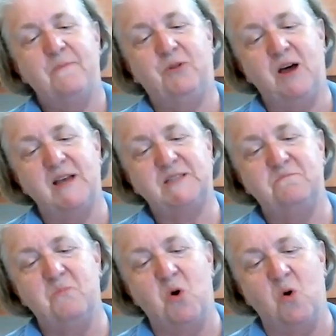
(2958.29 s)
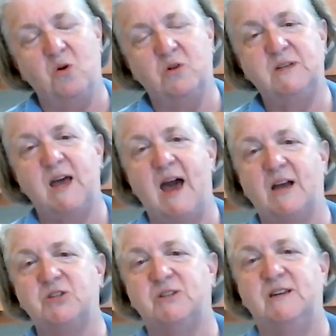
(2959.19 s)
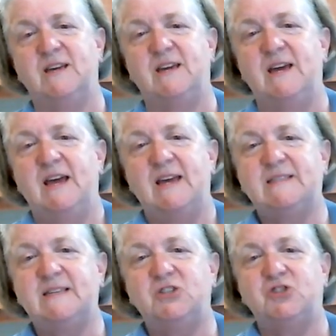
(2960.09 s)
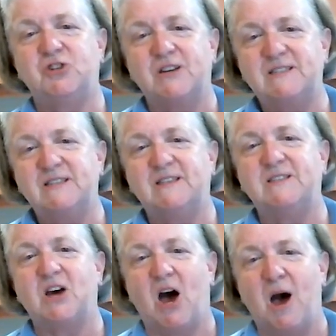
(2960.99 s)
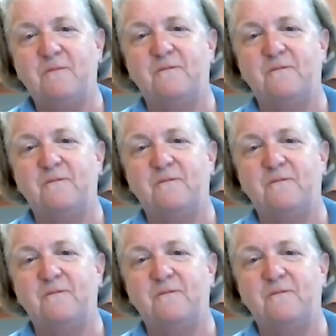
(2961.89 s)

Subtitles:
Plus, mold actually isn't just at the top.